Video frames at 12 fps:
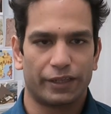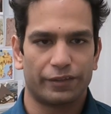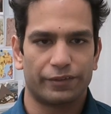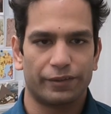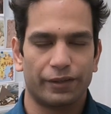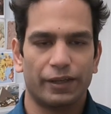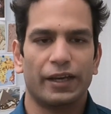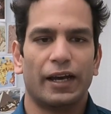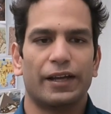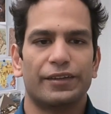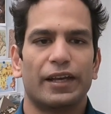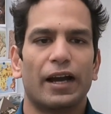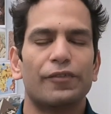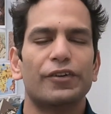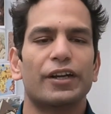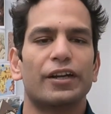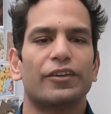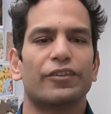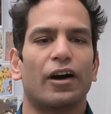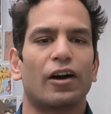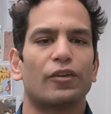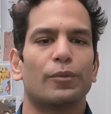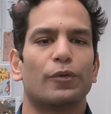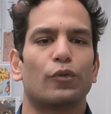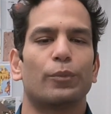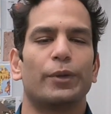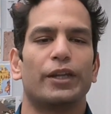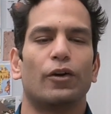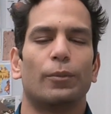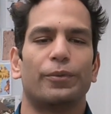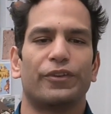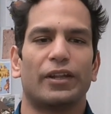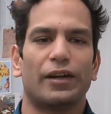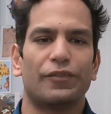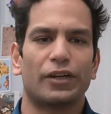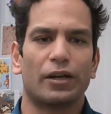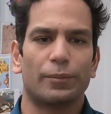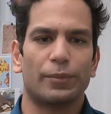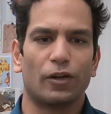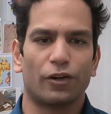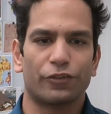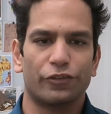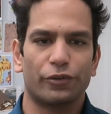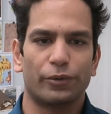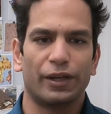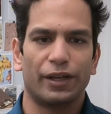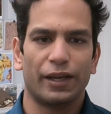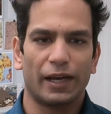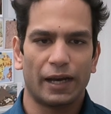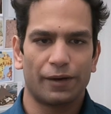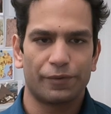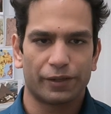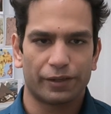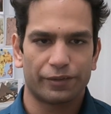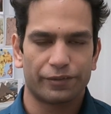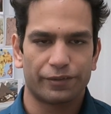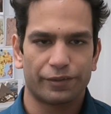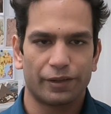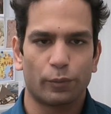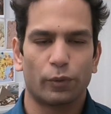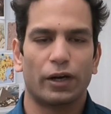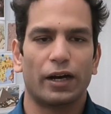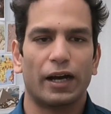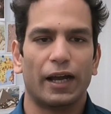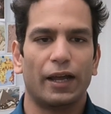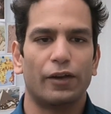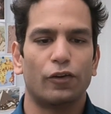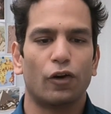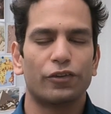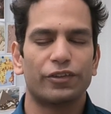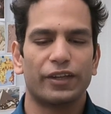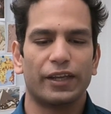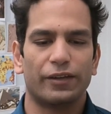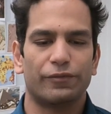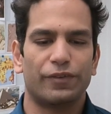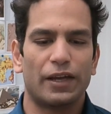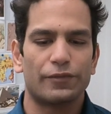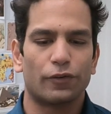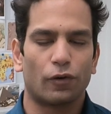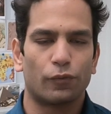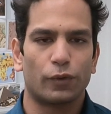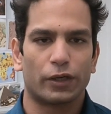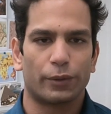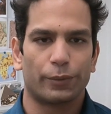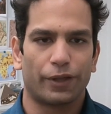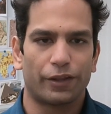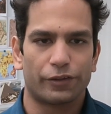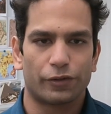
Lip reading: And the Africanist argument would be, no, South Africa belongs to Africans. They were not in favor of working with other groups.